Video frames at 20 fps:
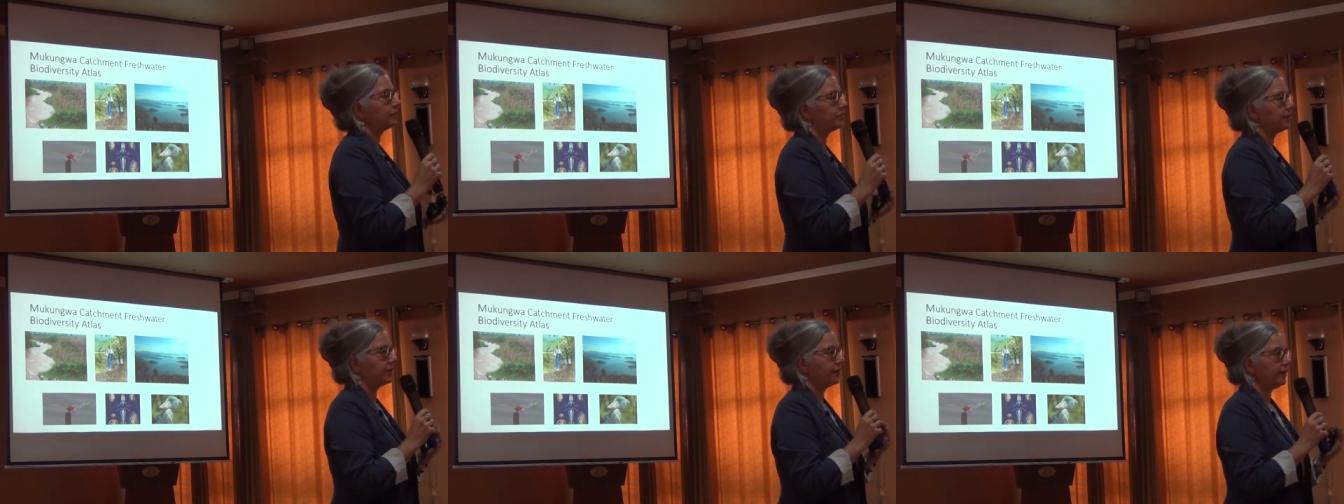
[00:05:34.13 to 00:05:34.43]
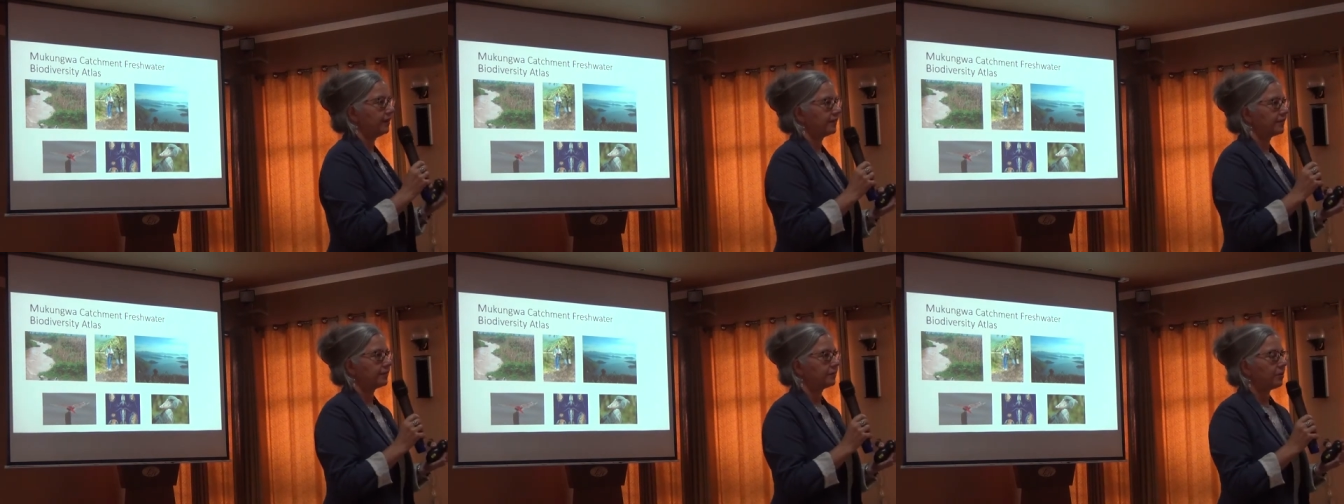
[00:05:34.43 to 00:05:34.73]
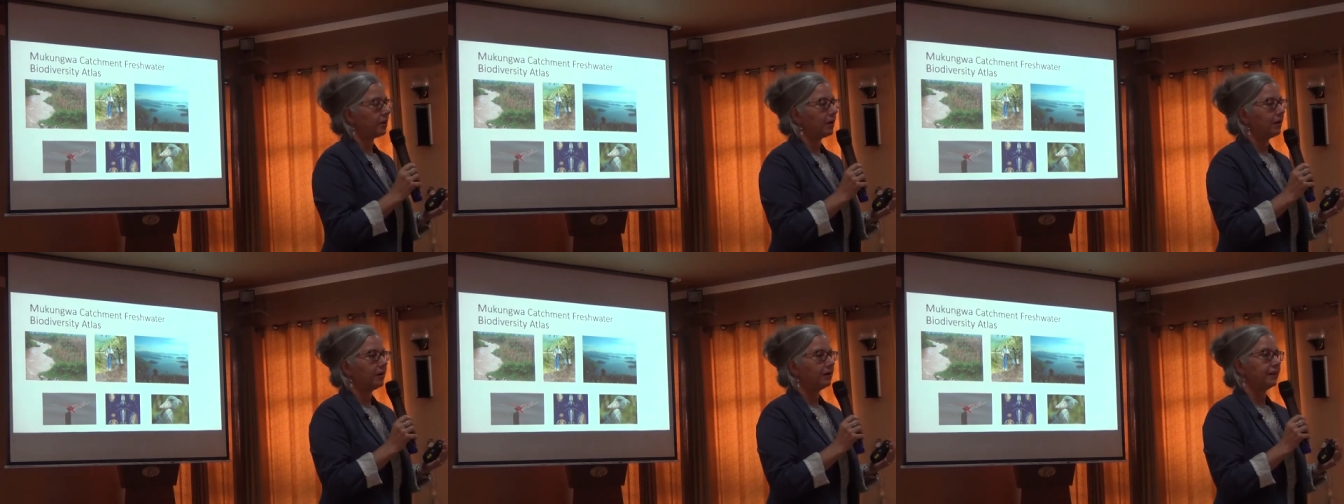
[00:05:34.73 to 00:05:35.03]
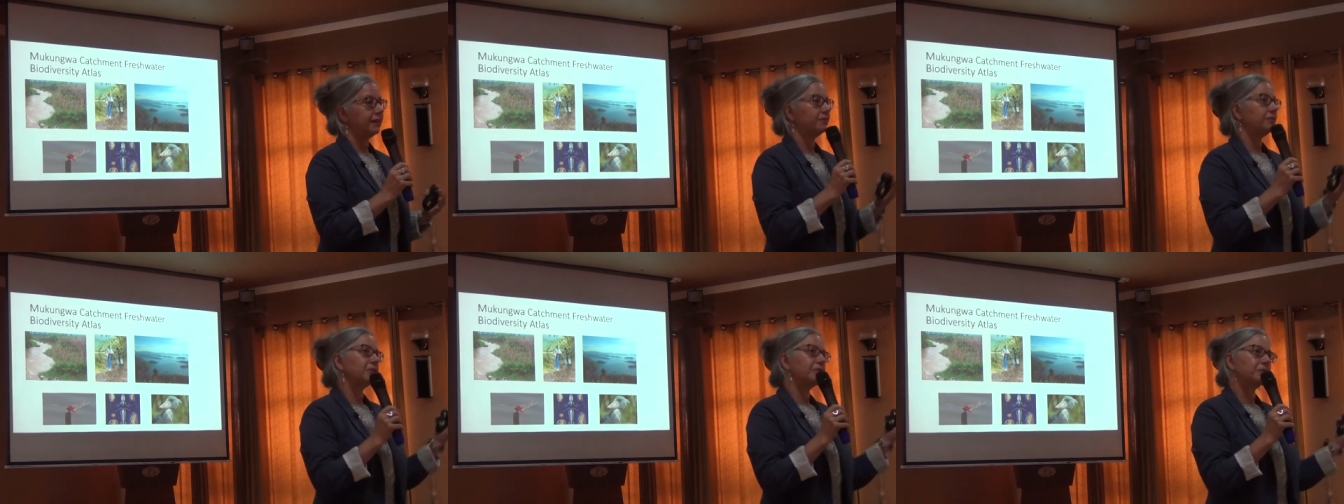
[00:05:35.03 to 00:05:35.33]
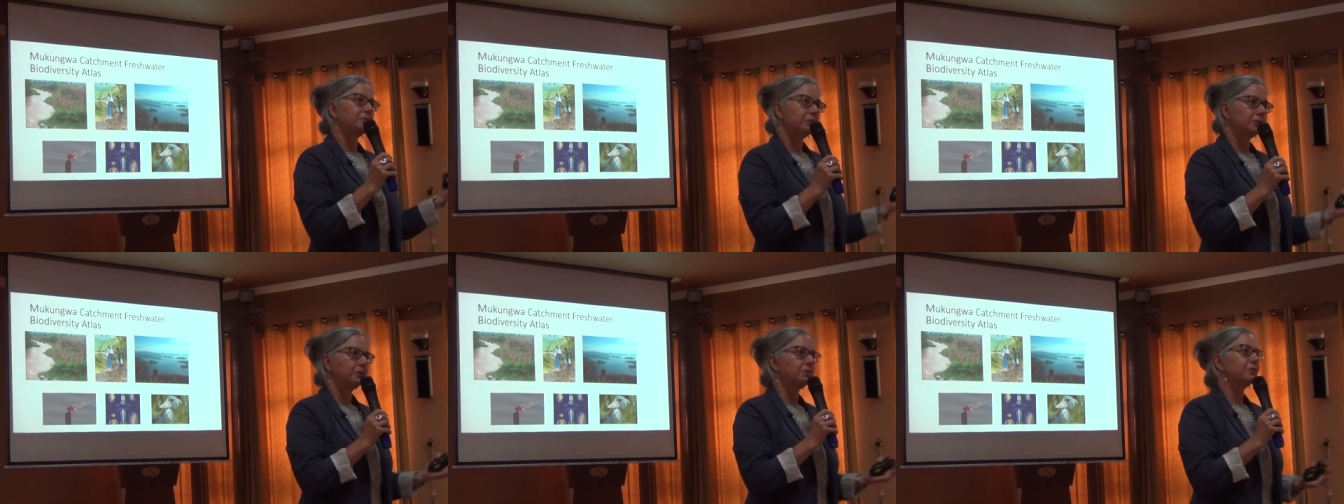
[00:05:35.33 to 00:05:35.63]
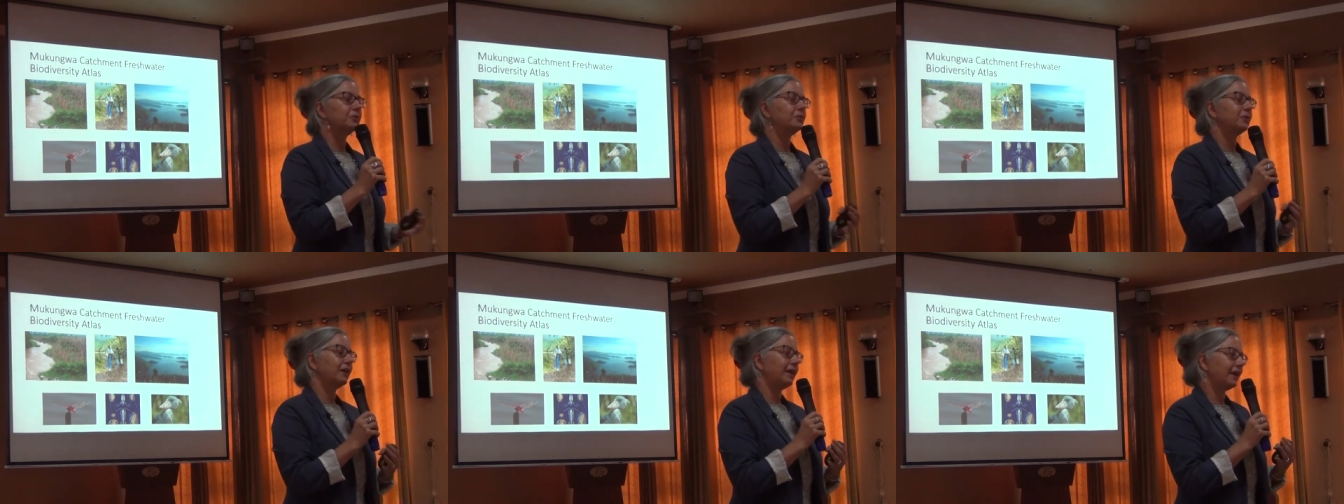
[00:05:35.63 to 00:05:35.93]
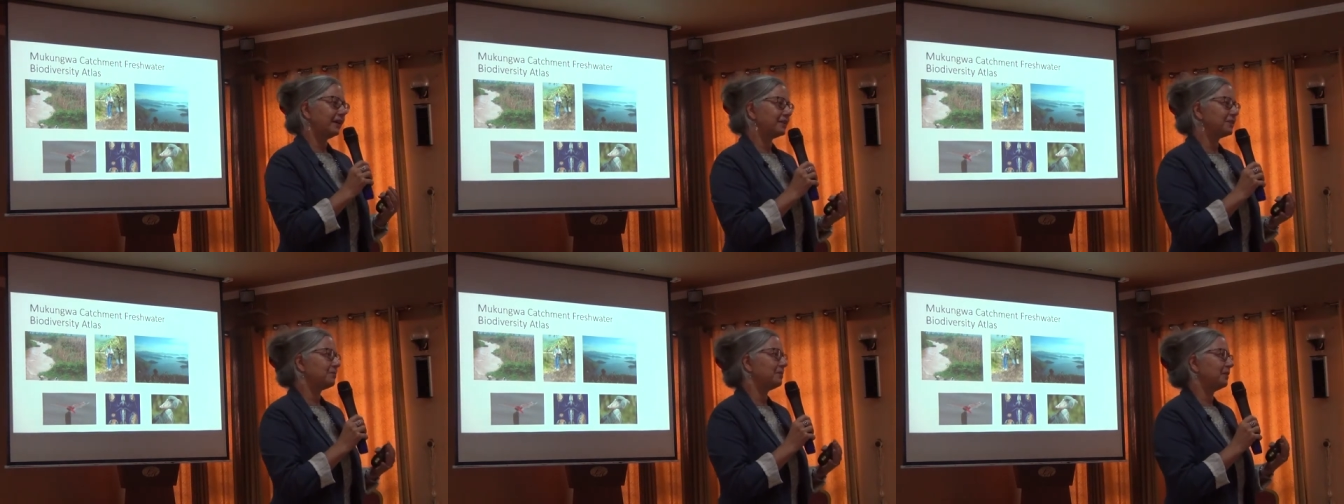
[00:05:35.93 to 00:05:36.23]
very small, even though Mukungwa
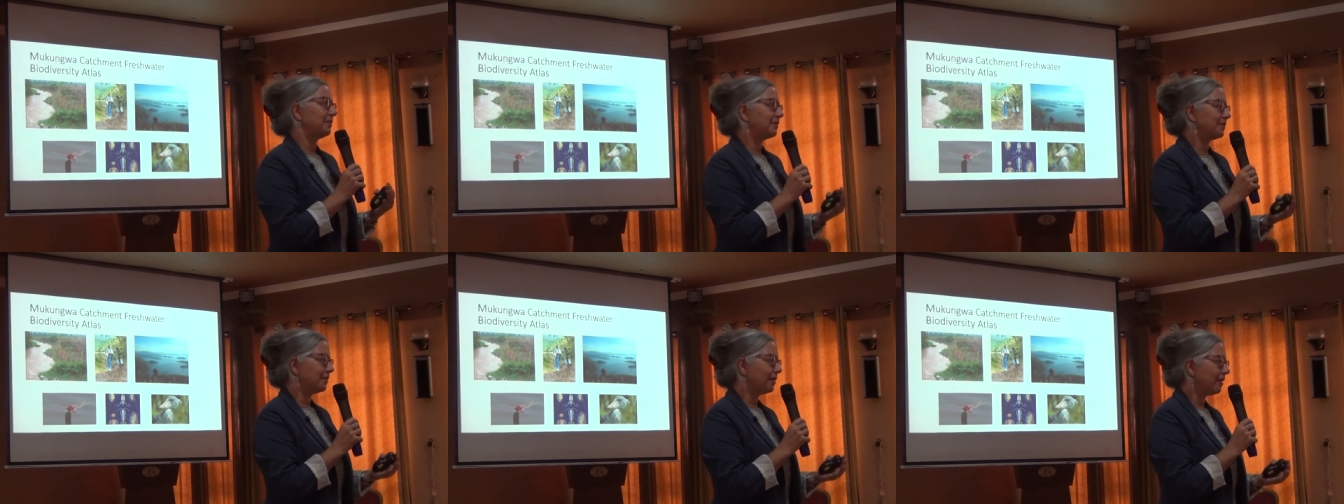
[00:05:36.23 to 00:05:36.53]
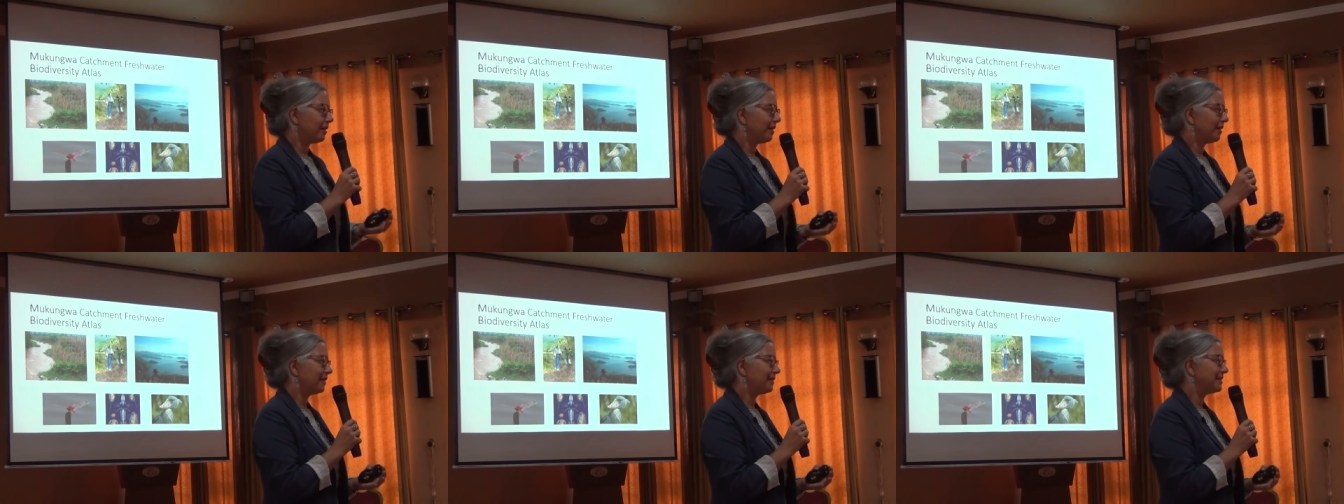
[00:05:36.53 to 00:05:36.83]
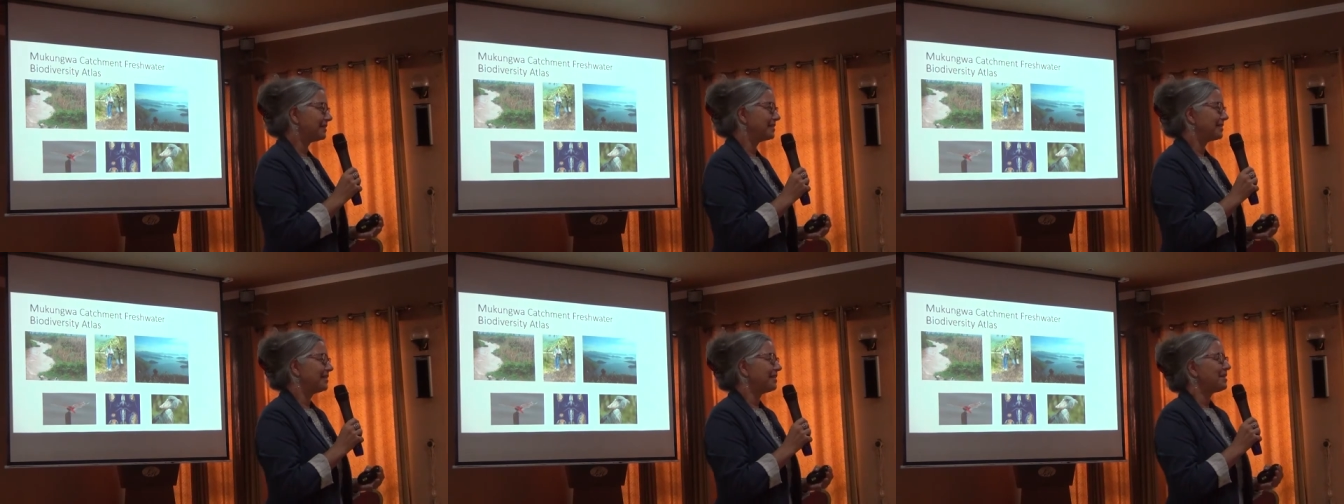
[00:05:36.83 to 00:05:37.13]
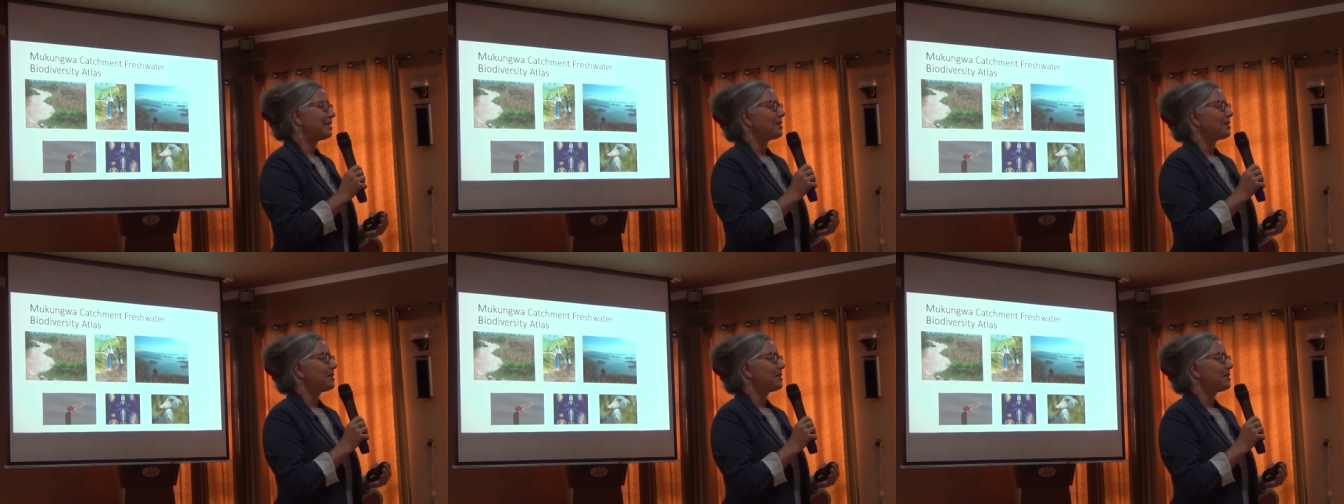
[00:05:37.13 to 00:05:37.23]
catchment is large,